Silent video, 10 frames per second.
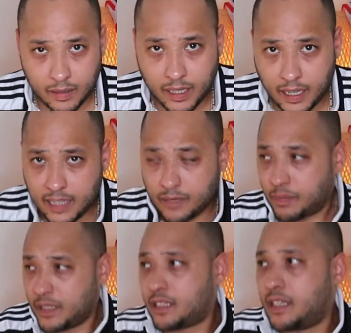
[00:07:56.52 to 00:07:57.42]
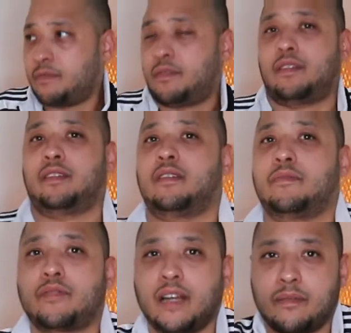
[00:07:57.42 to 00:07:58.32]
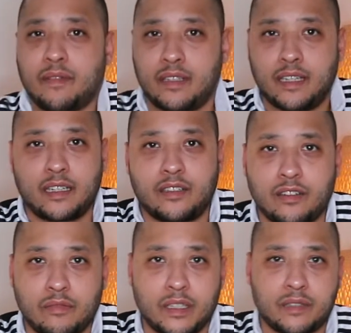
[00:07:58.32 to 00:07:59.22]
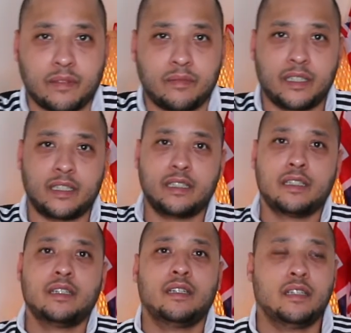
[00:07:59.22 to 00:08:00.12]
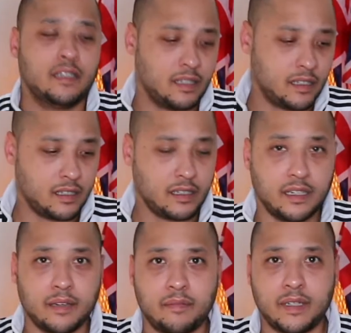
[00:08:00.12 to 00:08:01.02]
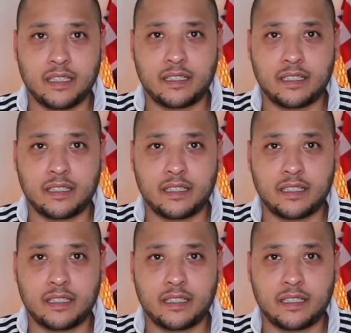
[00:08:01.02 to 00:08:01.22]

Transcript: yes, please keep subscribing. Thank you so much, my brother. Please